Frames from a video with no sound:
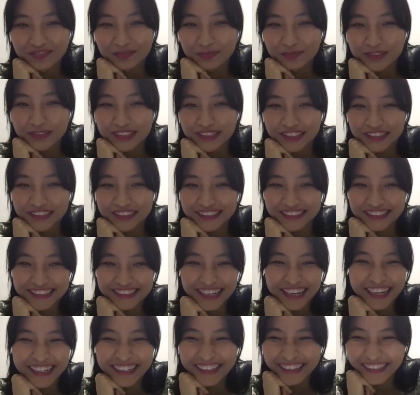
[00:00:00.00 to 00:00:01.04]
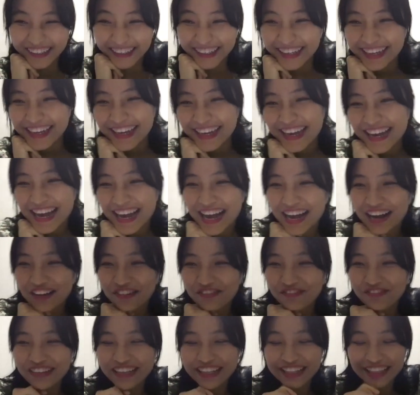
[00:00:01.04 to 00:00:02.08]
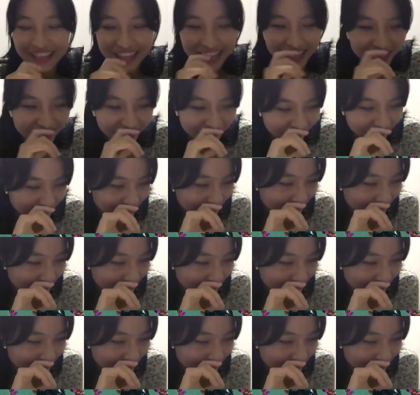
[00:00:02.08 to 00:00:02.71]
session title, in what